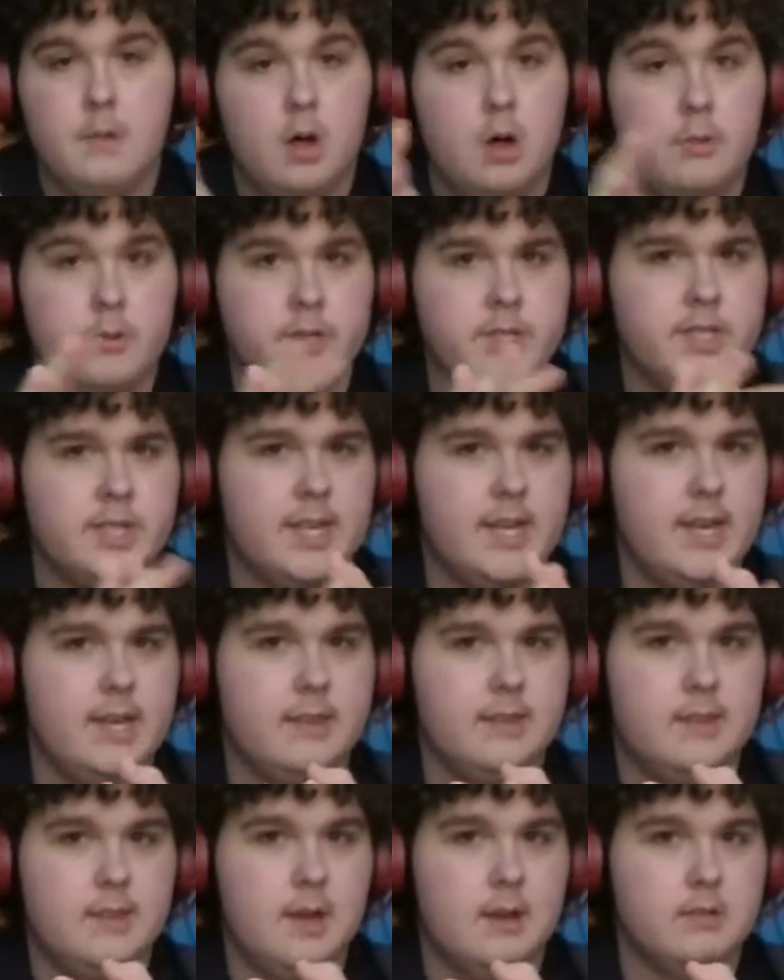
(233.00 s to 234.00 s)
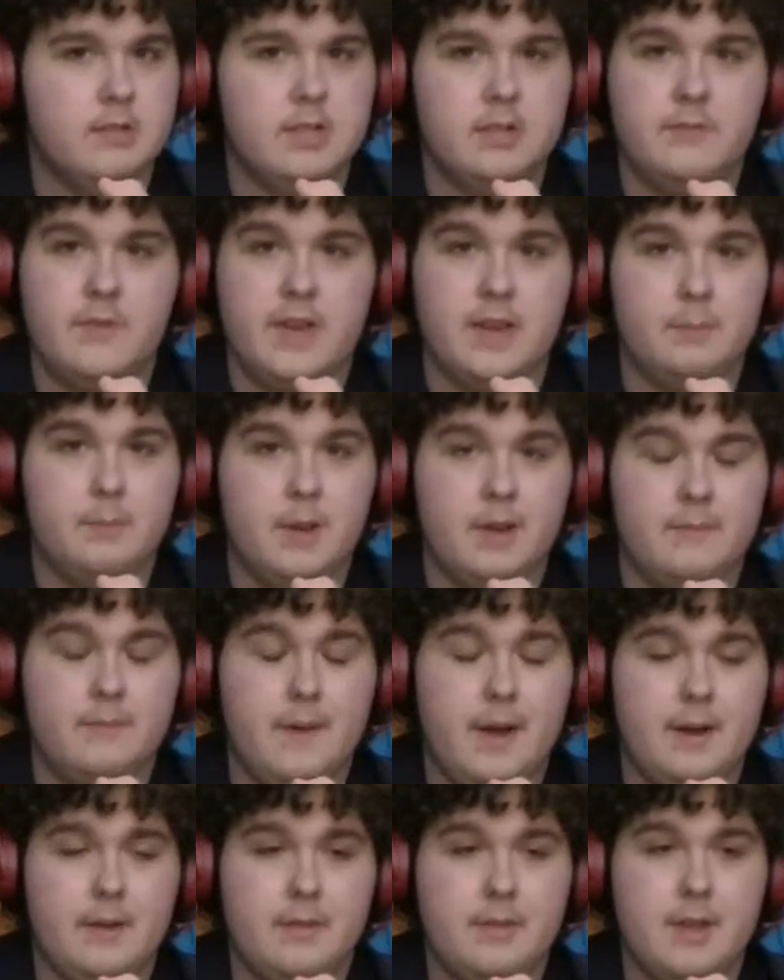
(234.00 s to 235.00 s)
Obviously, there was this thing, Big
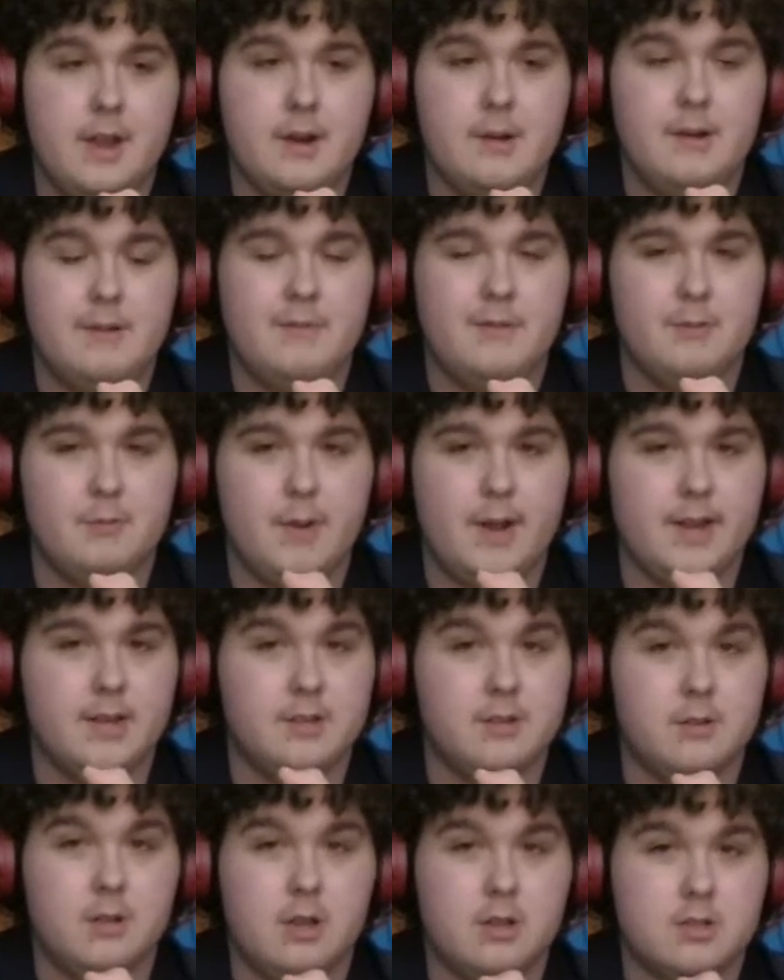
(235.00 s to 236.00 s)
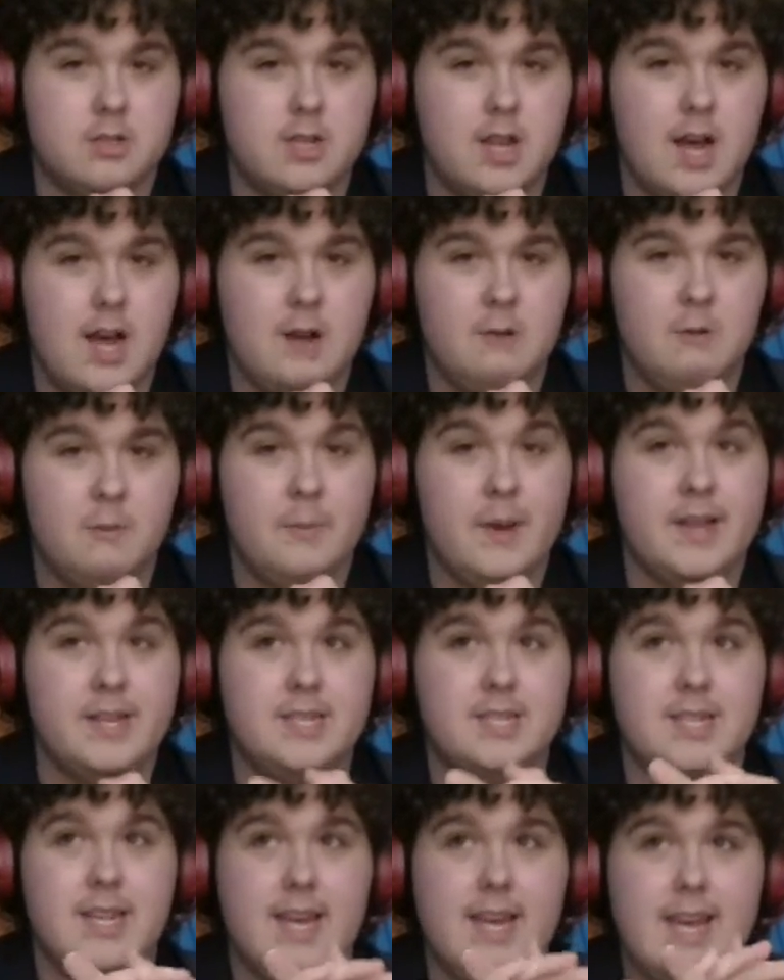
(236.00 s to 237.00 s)
Bang Theory for Raiders of the Lost Ark, where
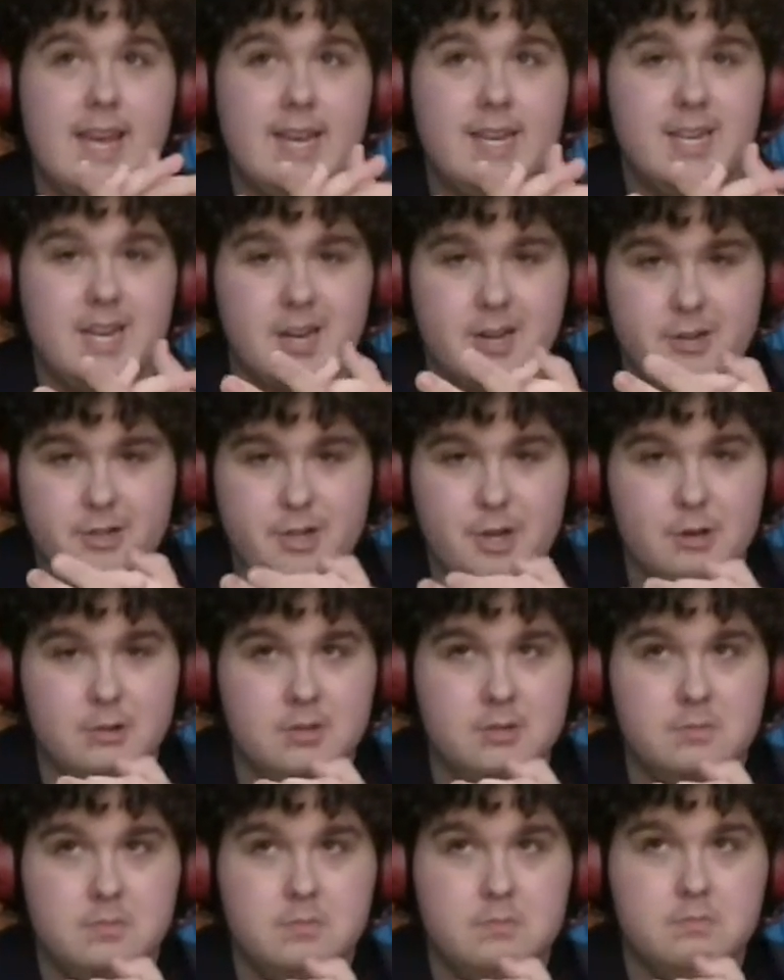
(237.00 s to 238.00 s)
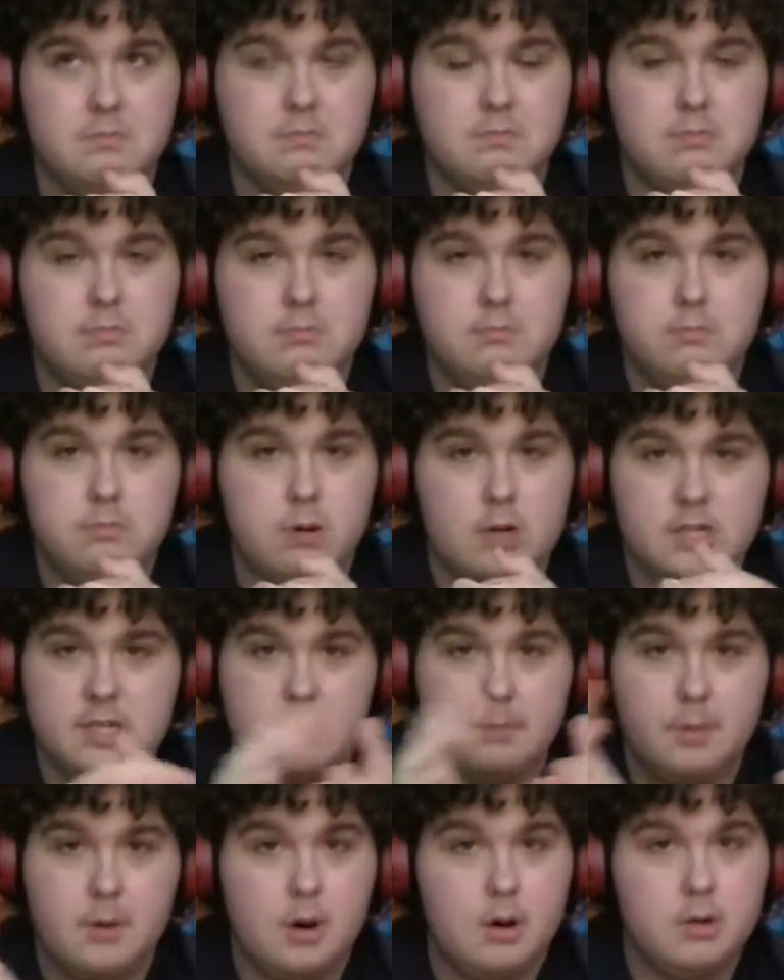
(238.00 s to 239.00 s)
basically Indiana Jones wasn't
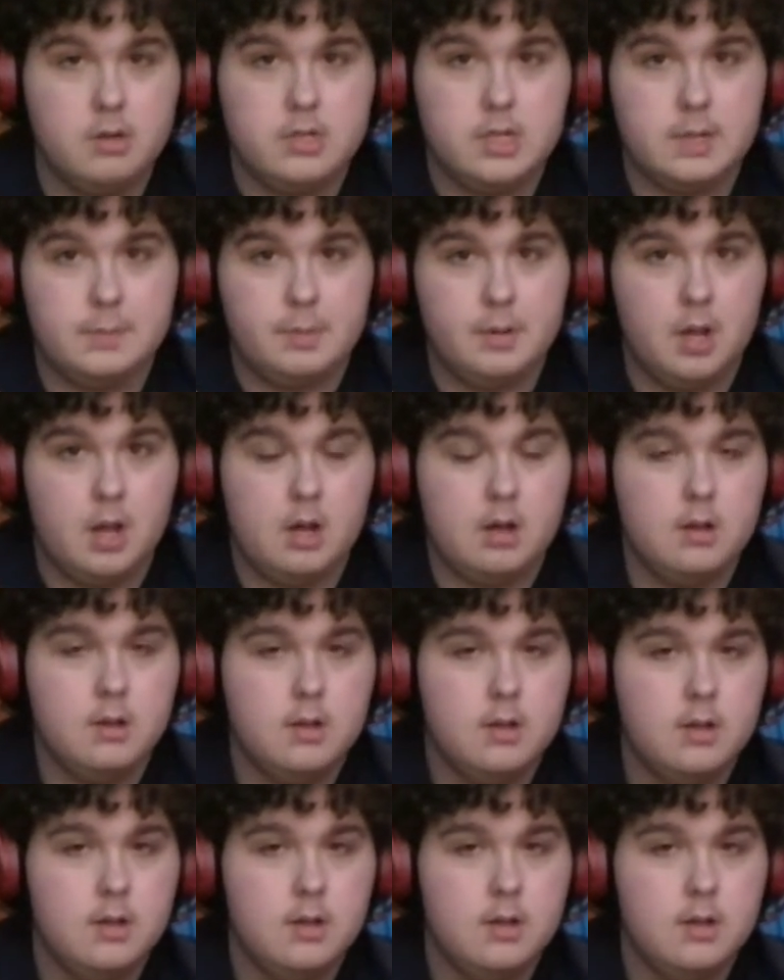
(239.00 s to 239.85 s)
important to the plot.